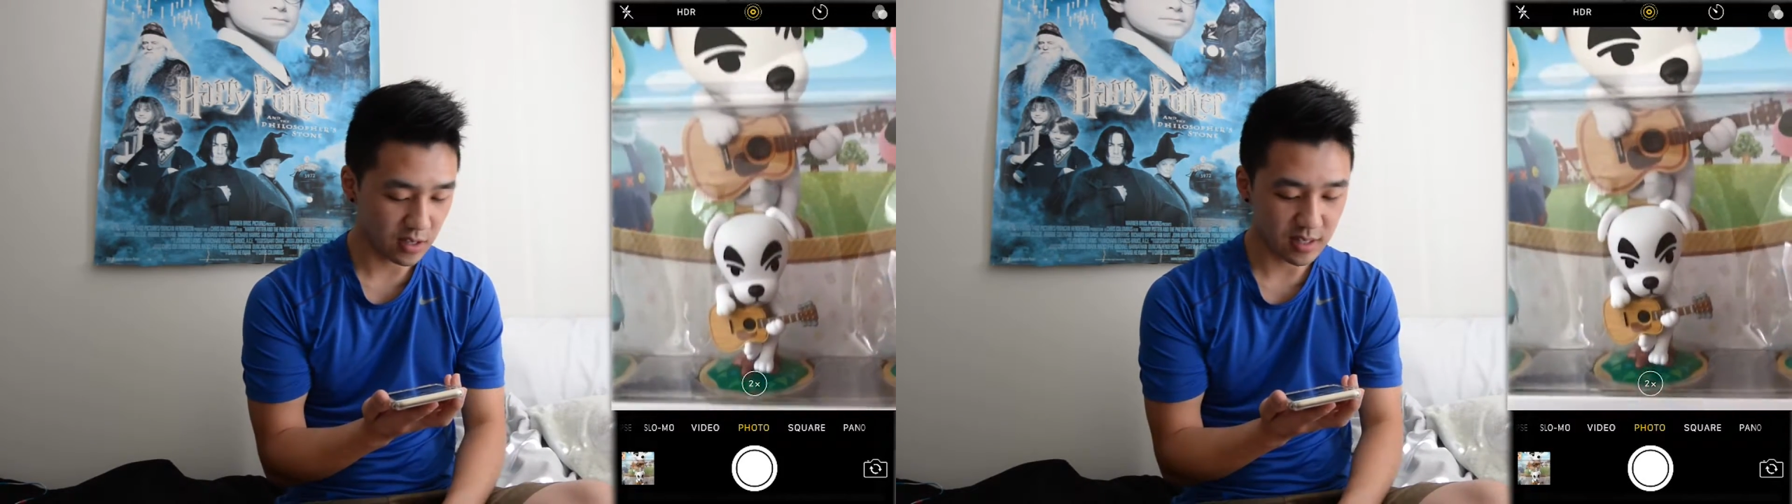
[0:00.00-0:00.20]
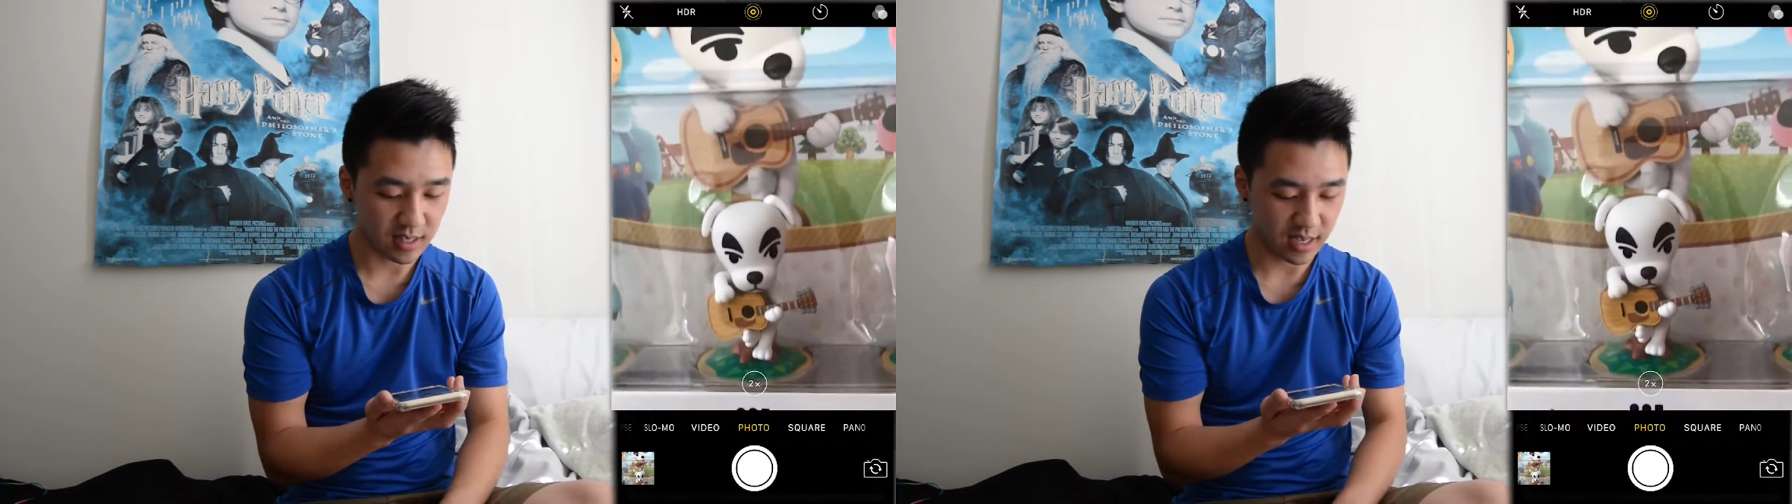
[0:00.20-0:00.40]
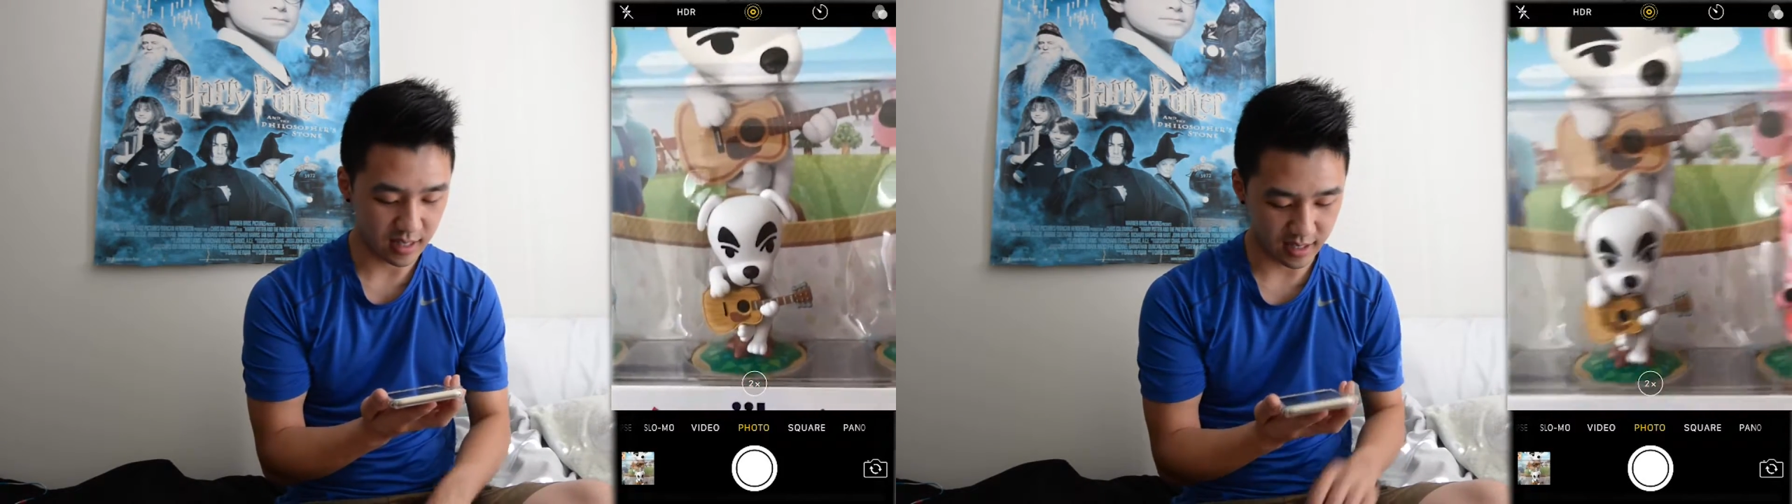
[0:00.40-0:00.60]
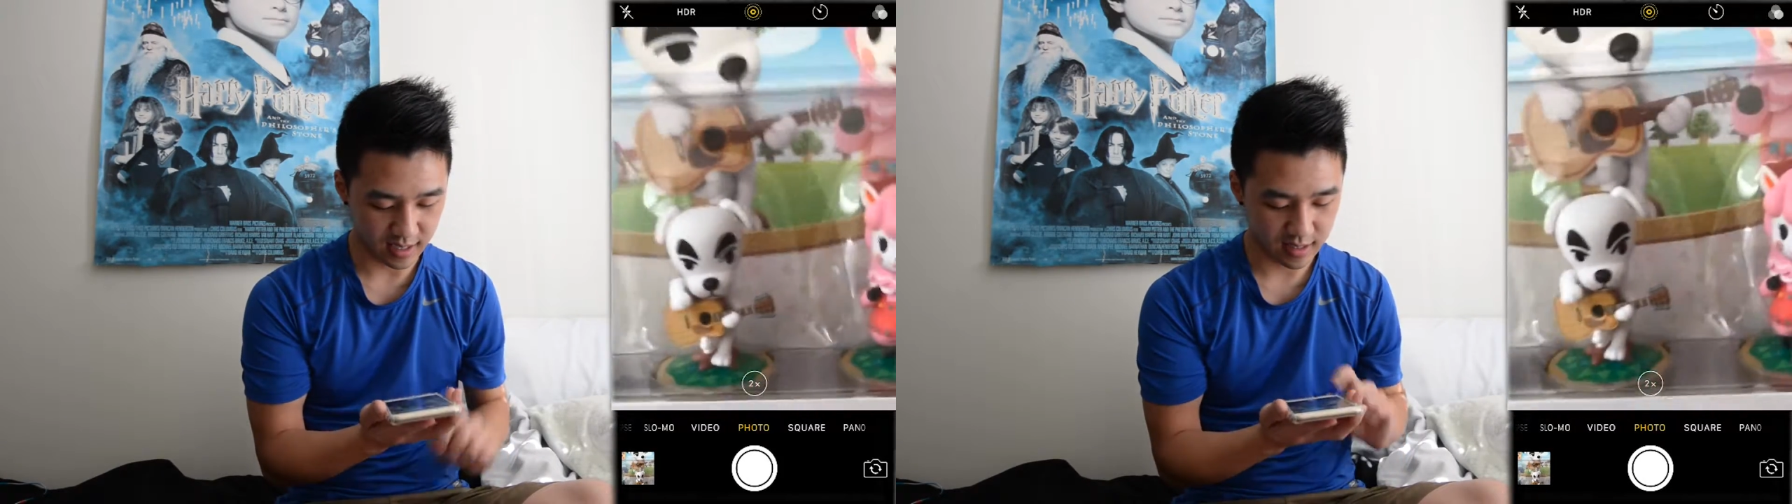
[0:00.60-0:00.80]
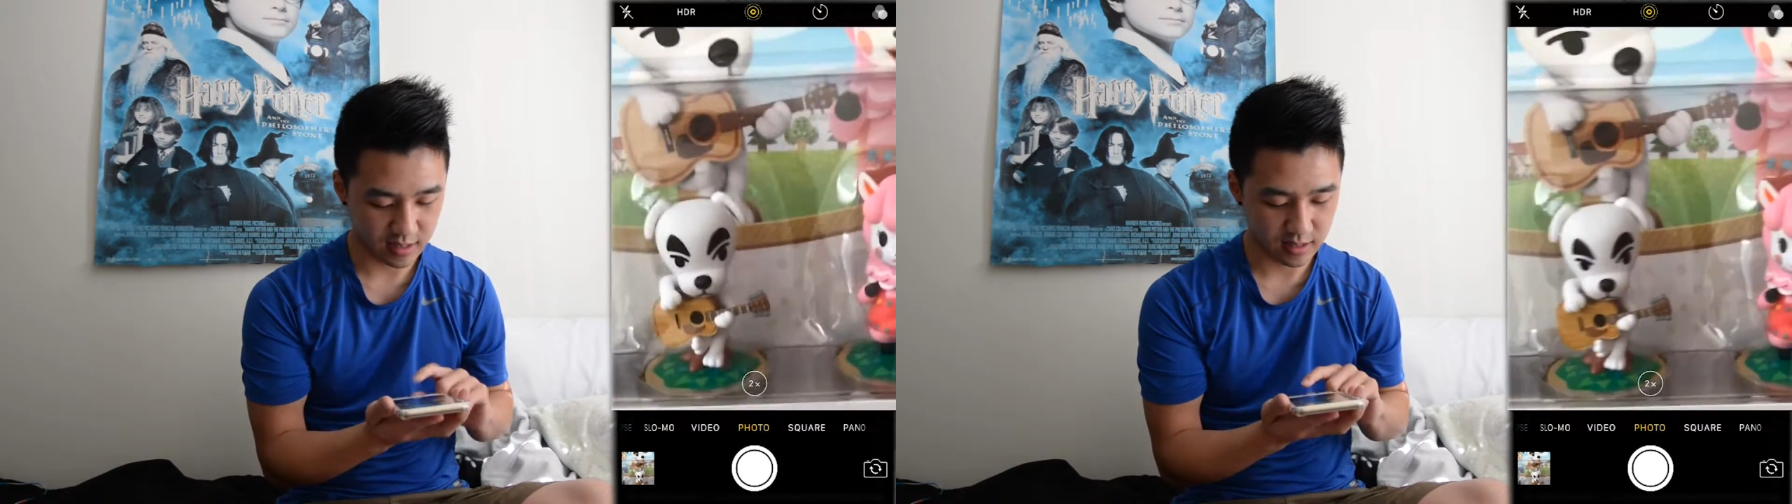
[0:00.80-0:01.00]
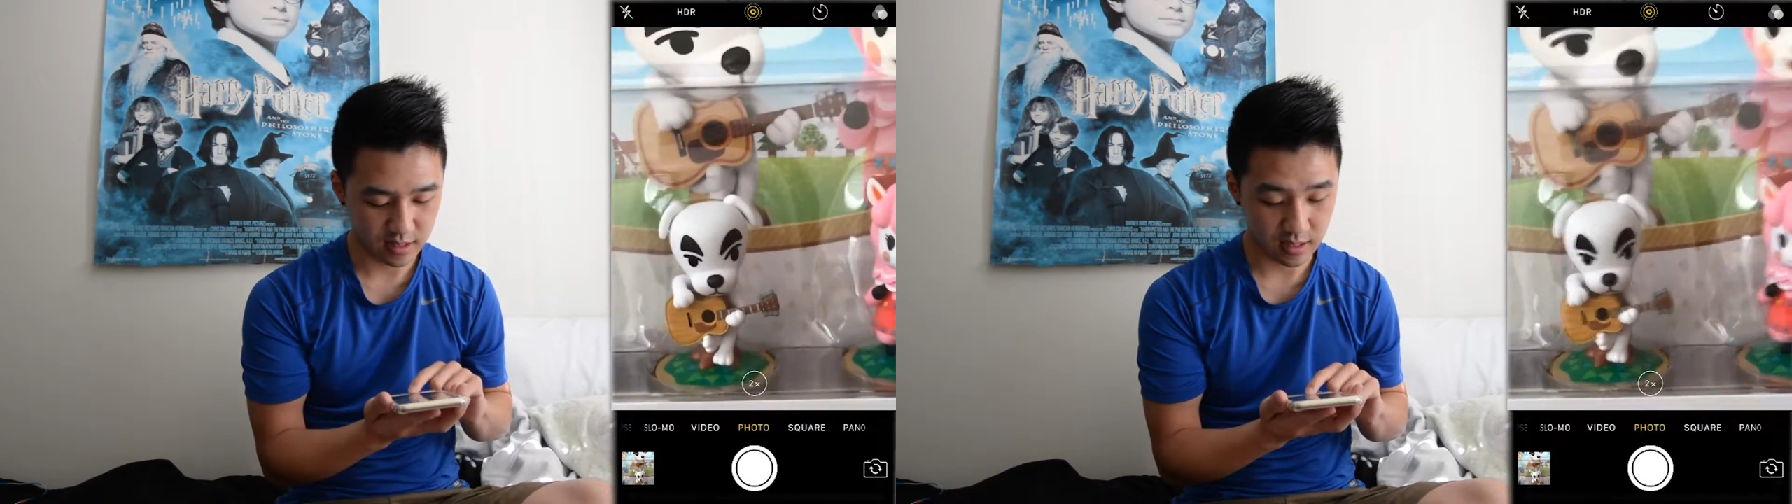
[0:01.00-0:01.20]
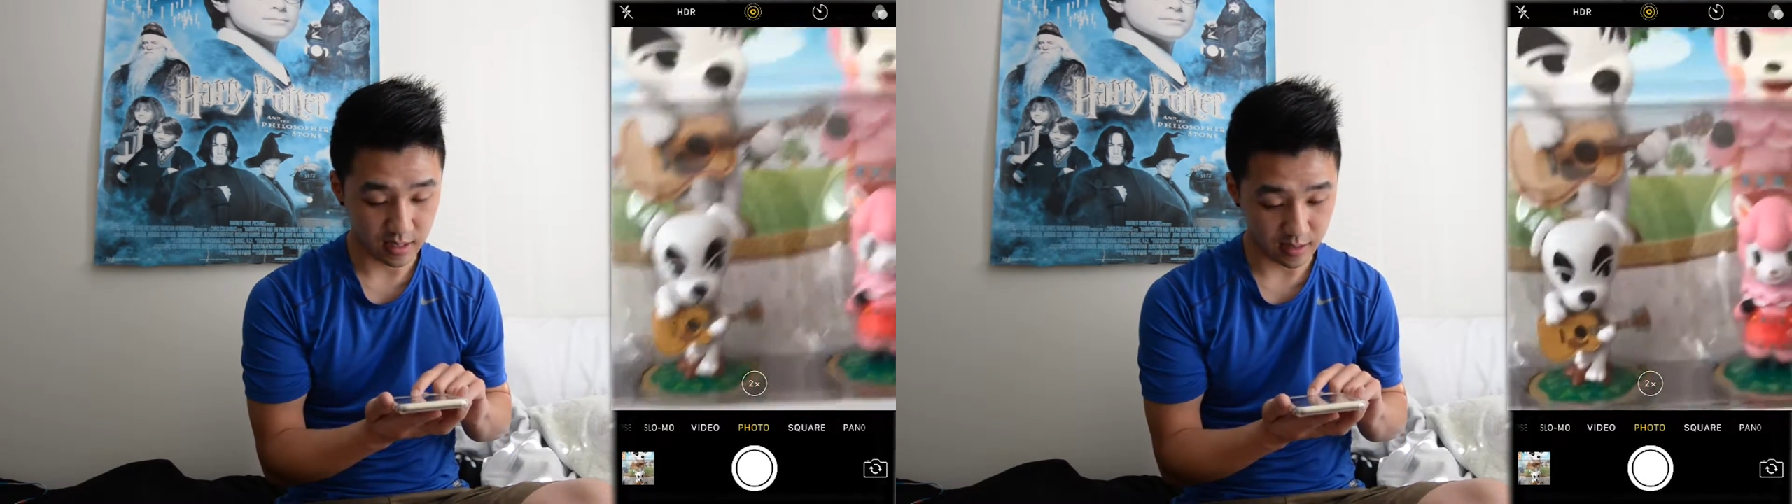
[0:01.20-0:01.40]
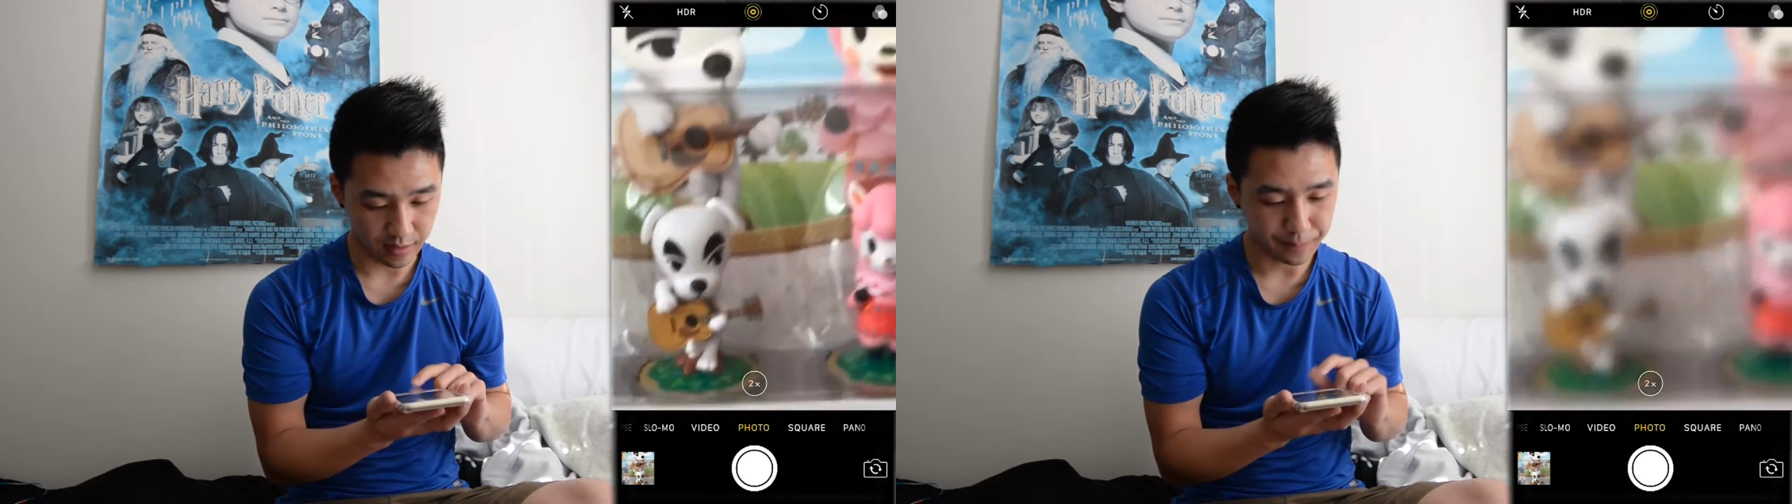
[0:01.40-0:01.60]
using that lens
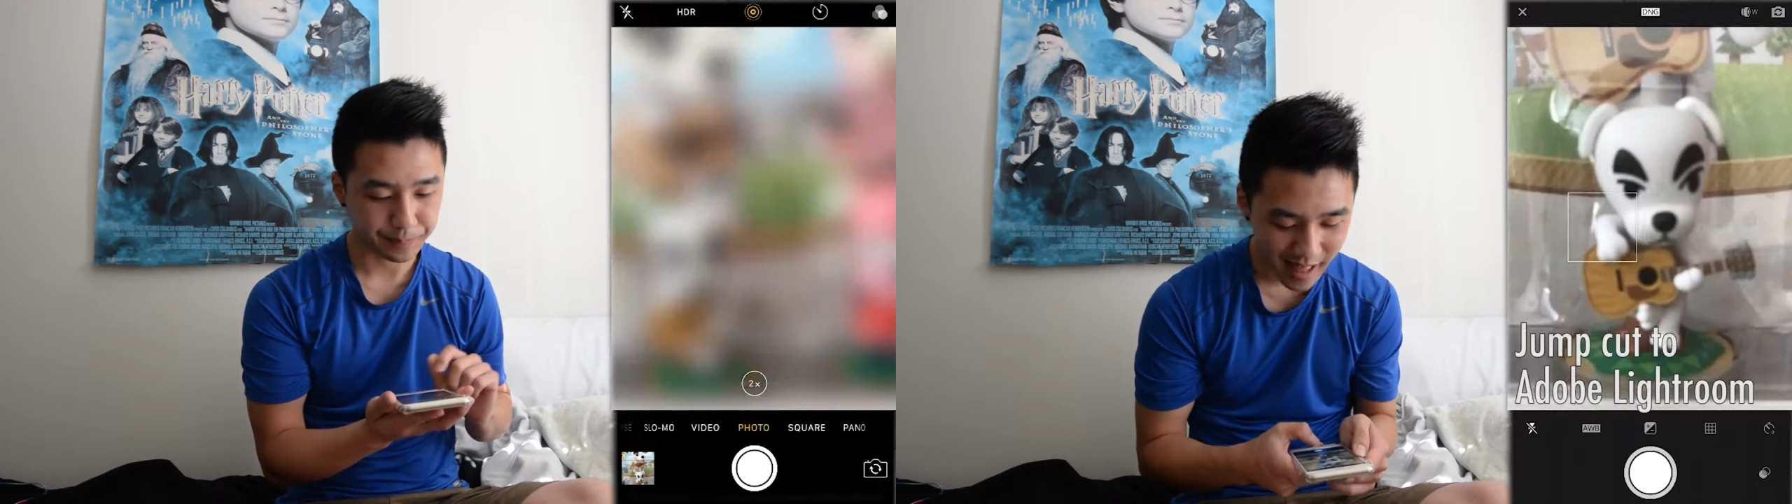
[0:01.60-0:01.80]
still.